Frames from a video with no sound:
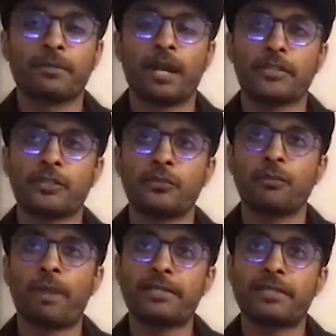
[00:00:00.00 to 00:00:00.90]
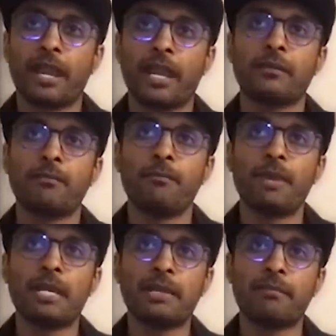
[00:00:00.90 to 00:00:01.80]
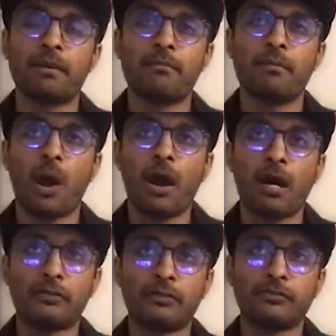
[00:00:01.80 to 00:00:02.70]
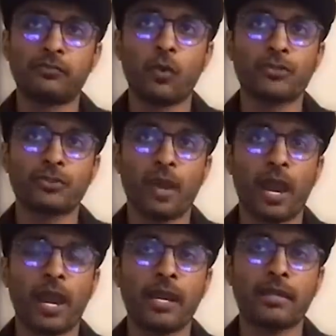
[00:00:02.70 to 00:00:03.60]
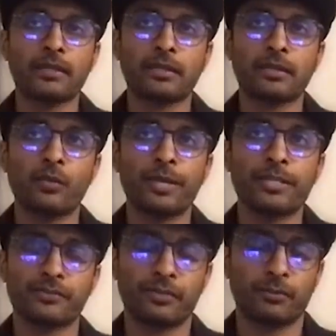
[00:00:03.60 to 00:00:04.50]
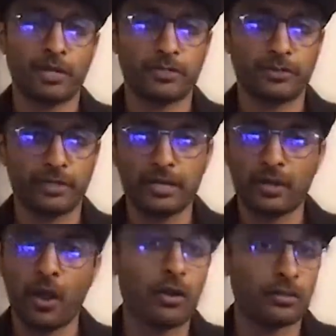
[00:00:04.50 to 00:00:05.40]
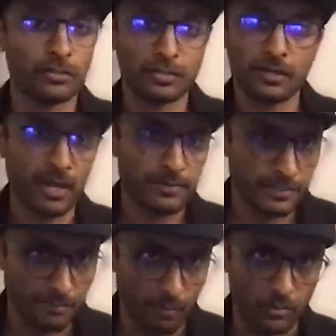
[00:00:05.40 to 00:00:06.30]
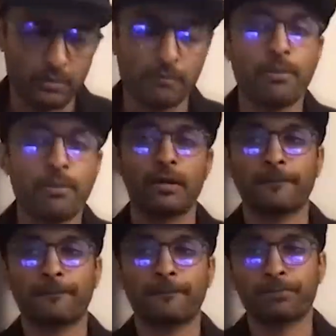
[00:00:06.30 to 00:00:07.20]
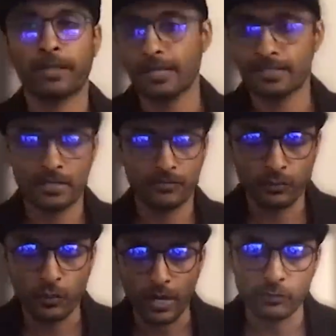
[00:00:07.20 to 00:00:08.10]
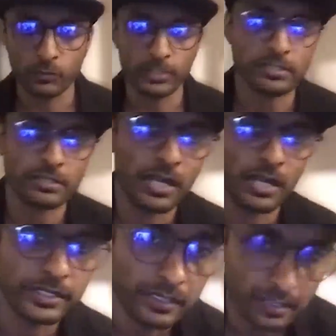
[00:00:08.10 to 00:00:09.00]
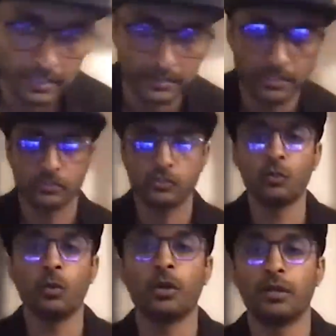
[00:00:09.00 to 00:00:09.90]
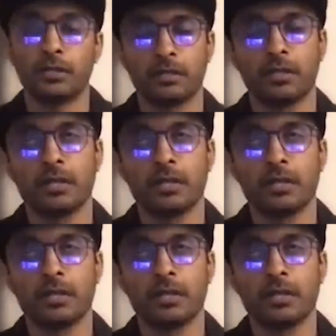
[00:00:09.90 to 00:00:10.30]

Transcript: that you maintain a minimum of four to eight weeks of inventory, right? Or sometimes even more. But let's say four to eight weeks is ideal in this new world.